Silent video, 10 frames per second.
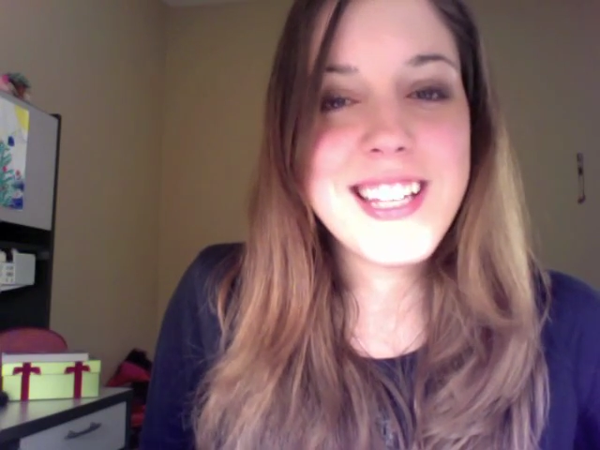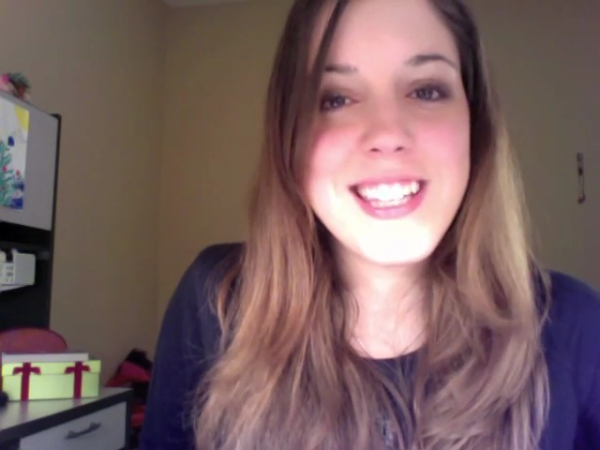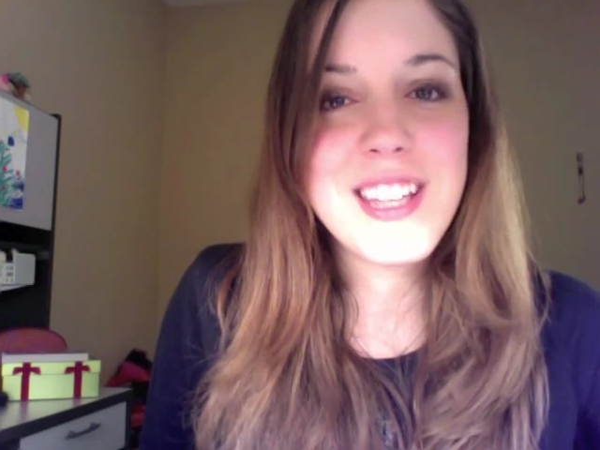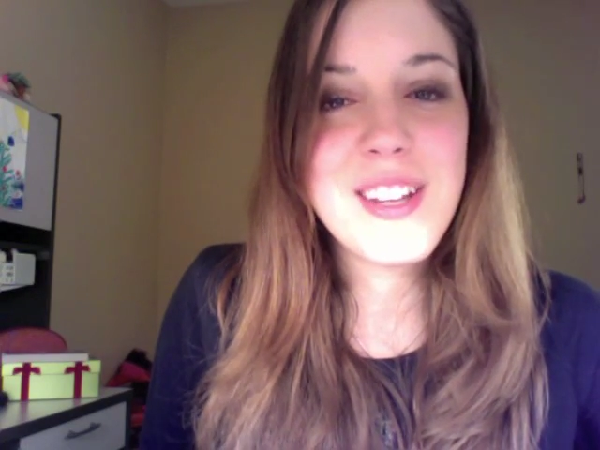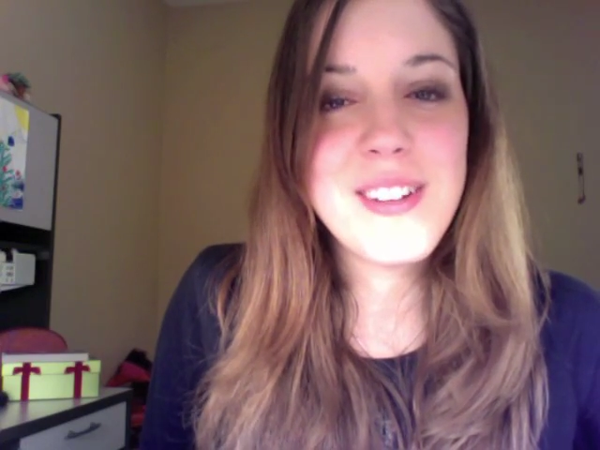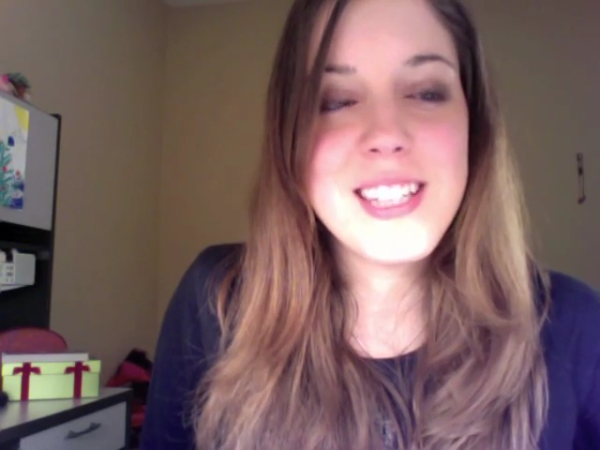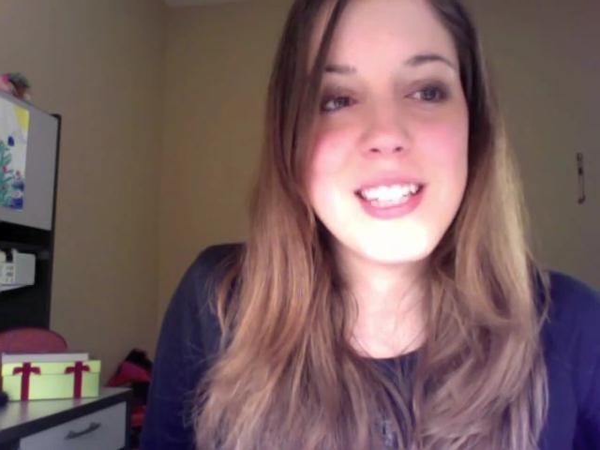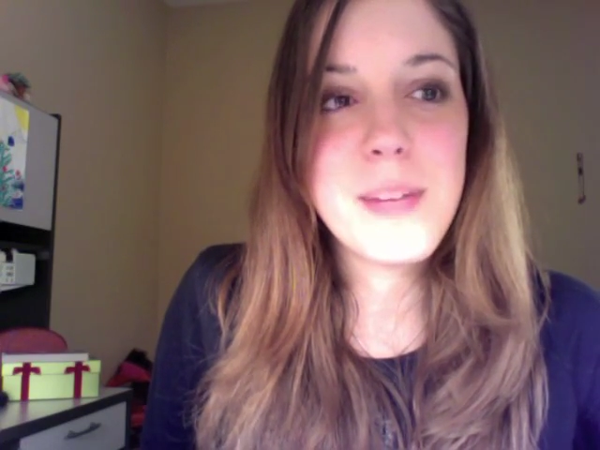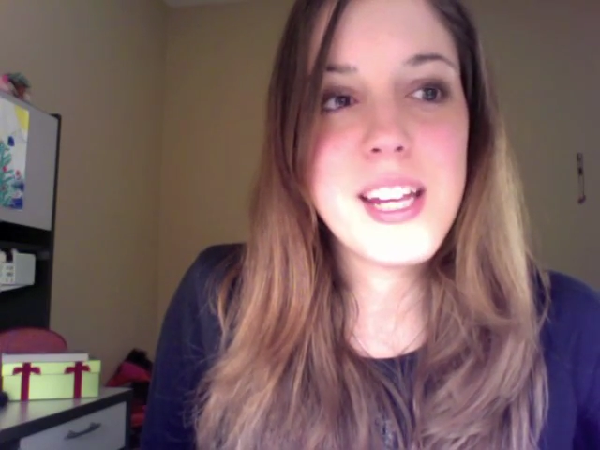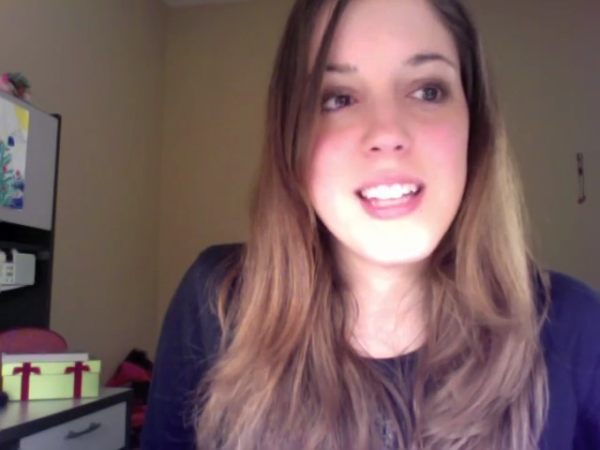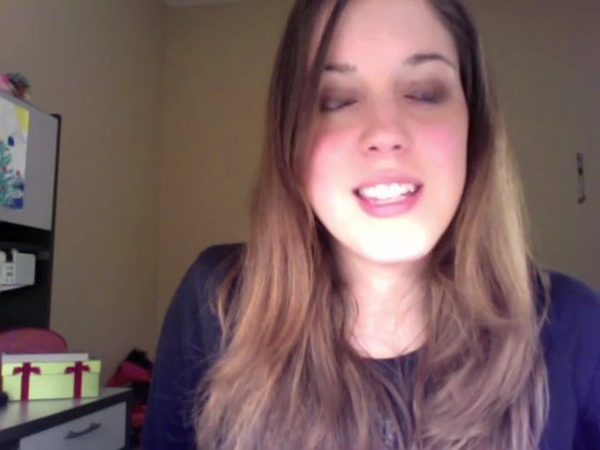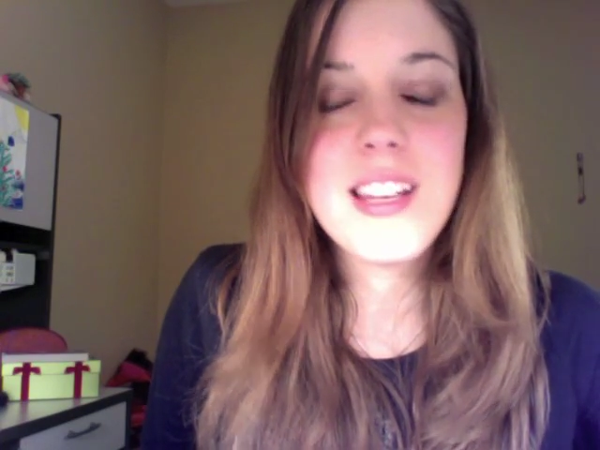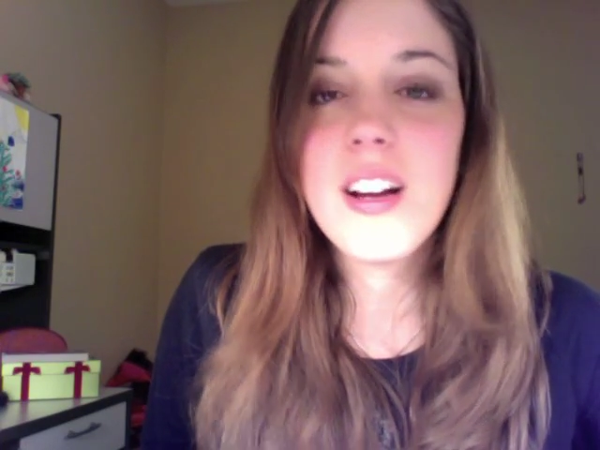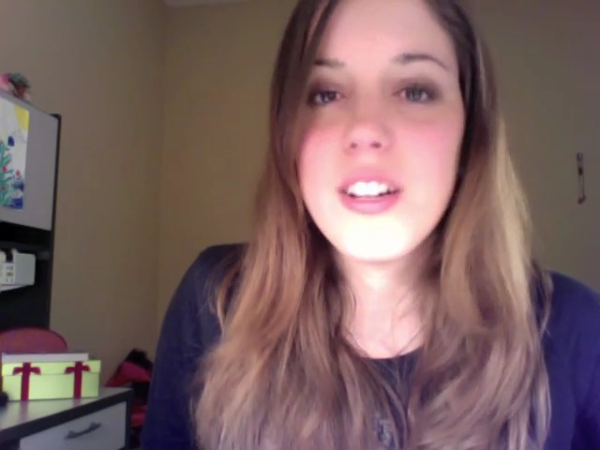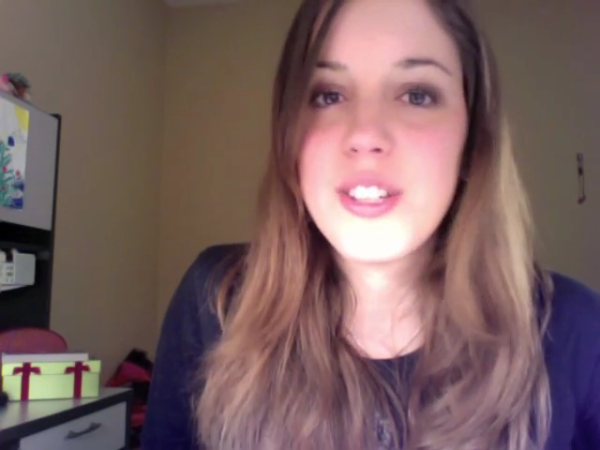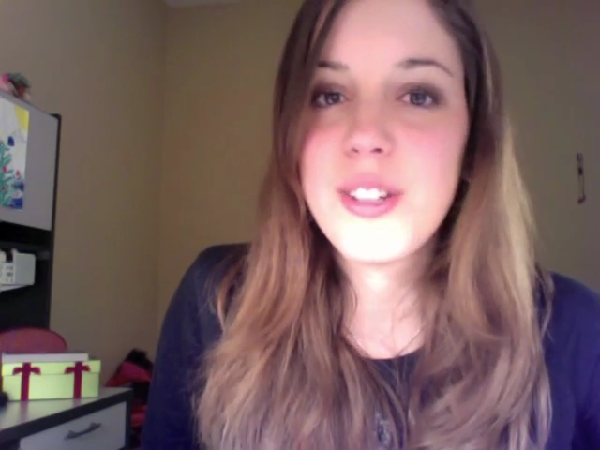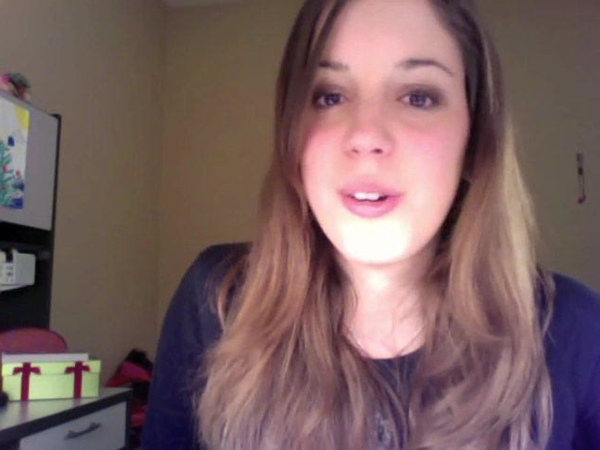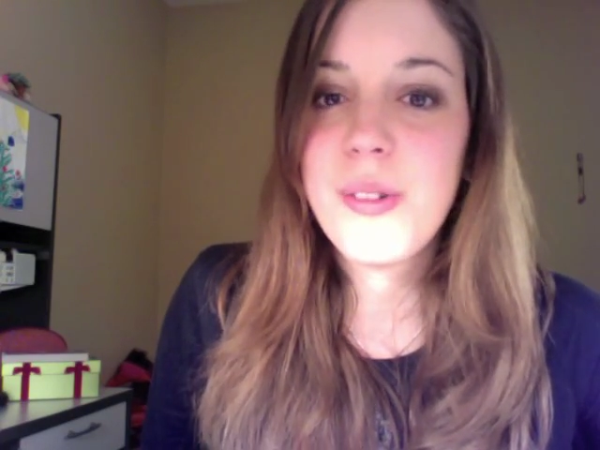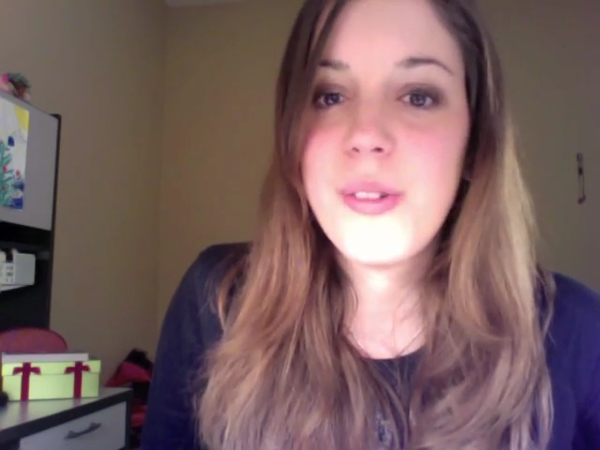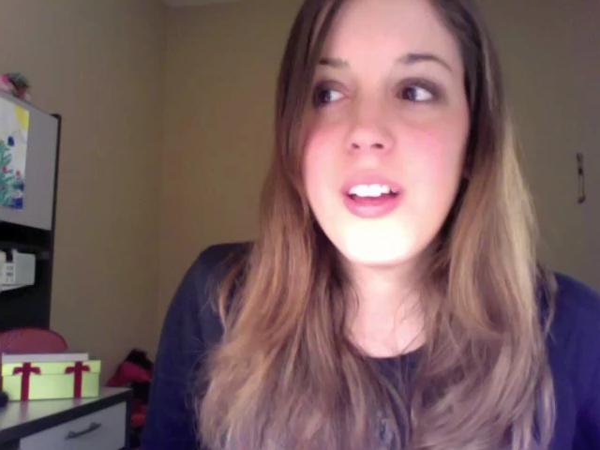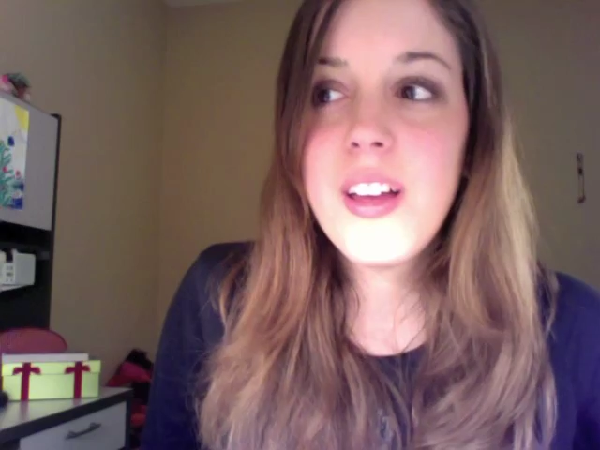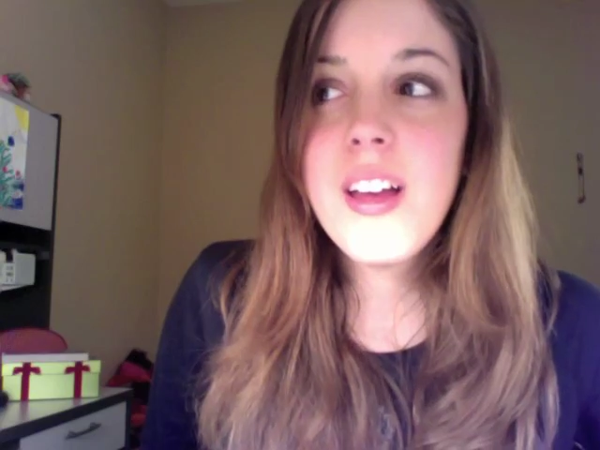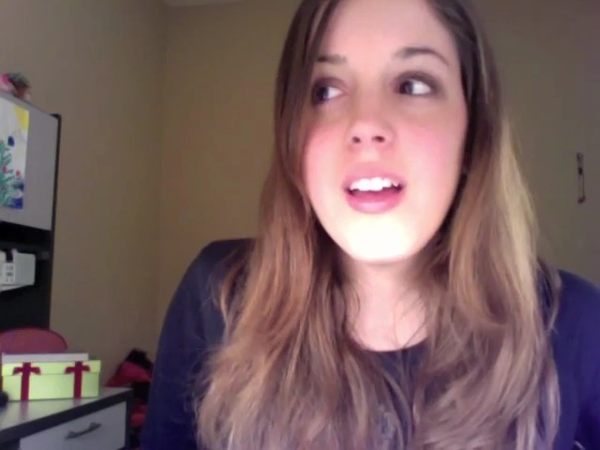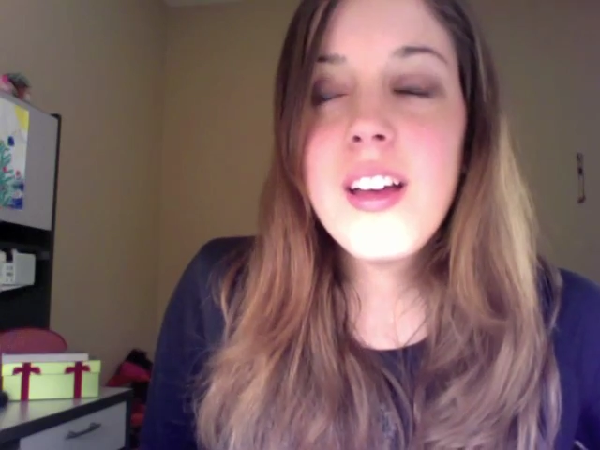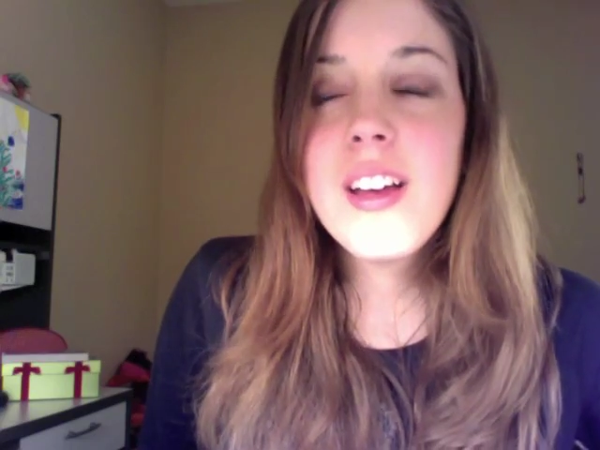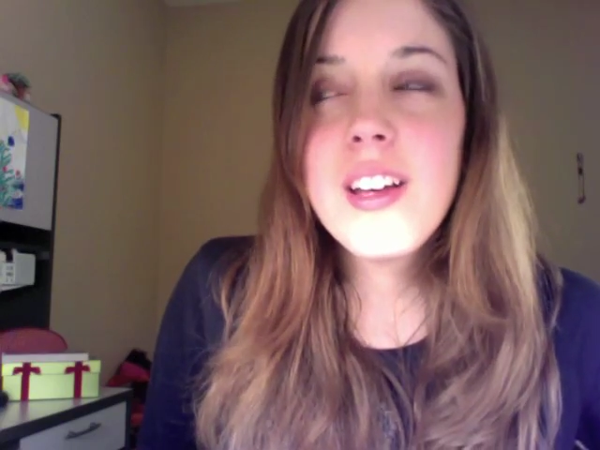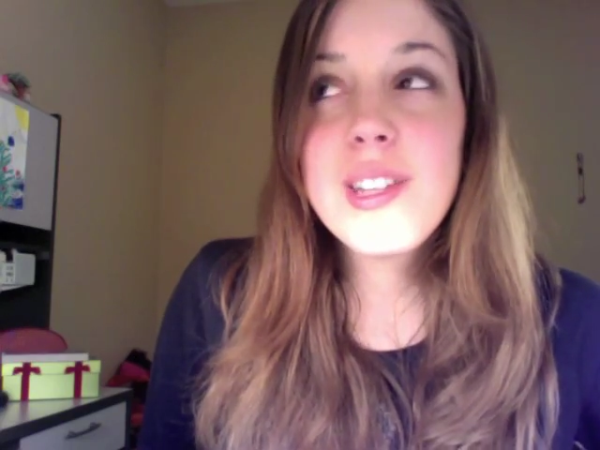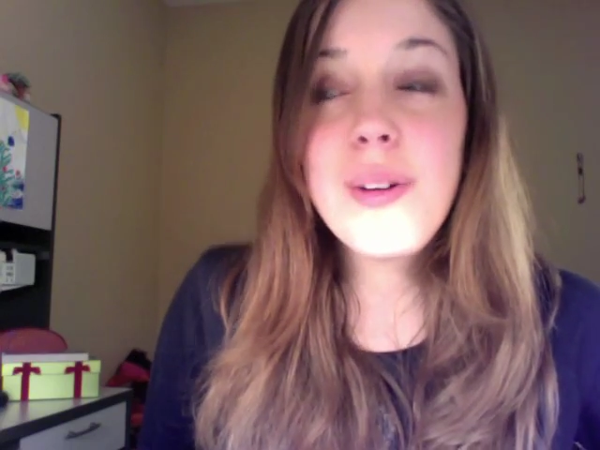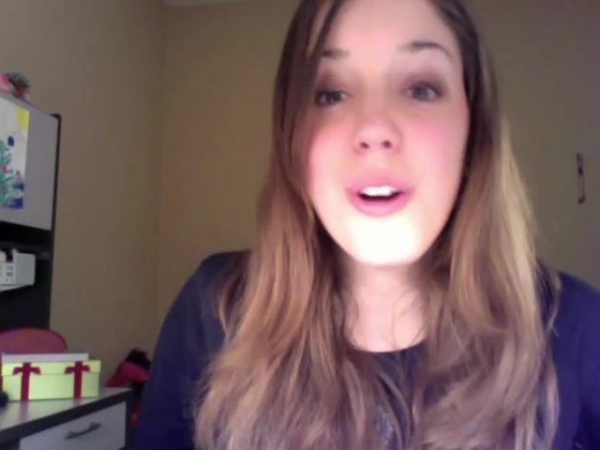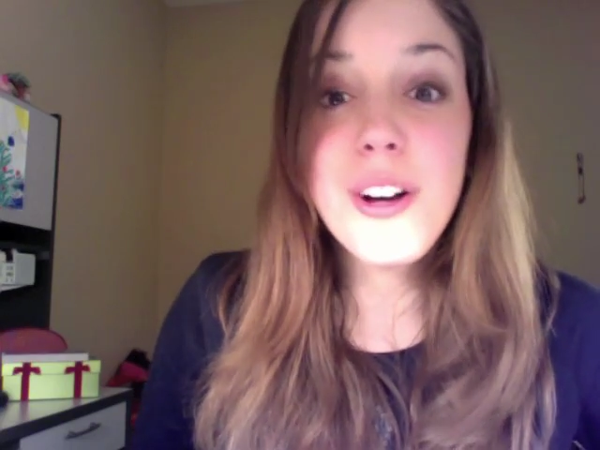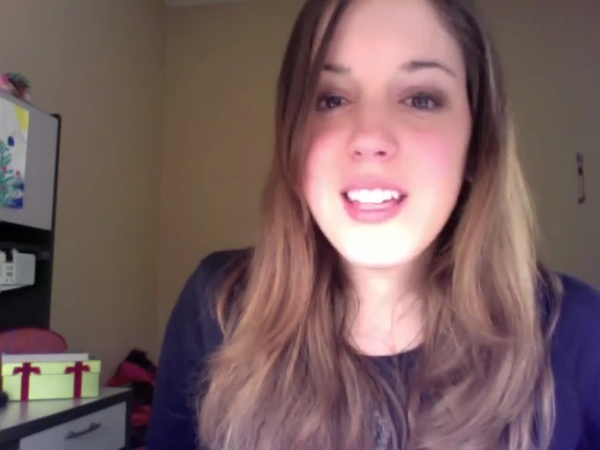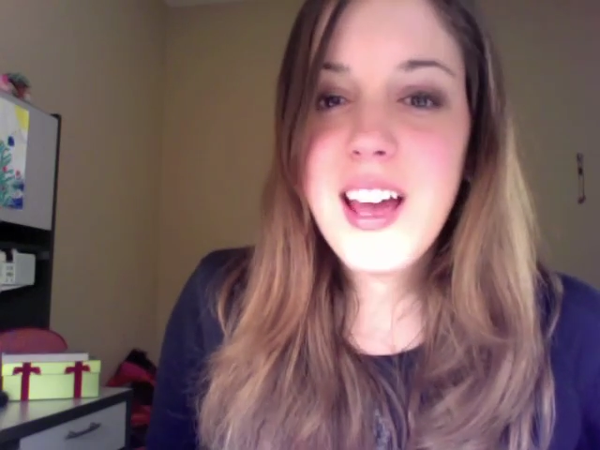to see those is because they are so horrible.